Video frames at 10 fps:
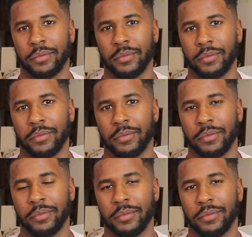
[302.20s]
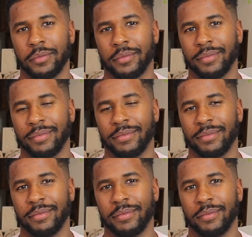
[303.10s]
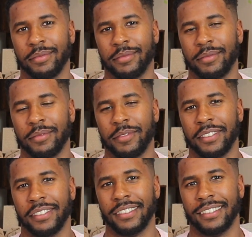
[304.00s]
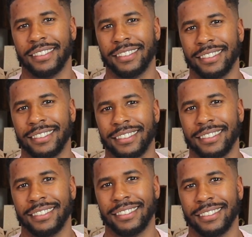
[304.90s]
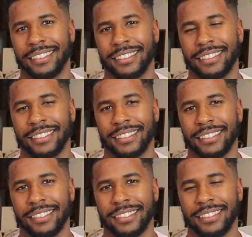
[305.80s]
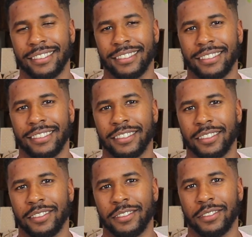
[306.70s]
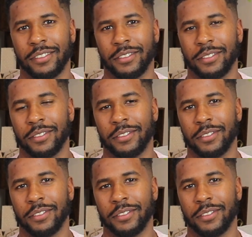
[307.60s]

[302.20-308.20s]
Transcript: [no speech]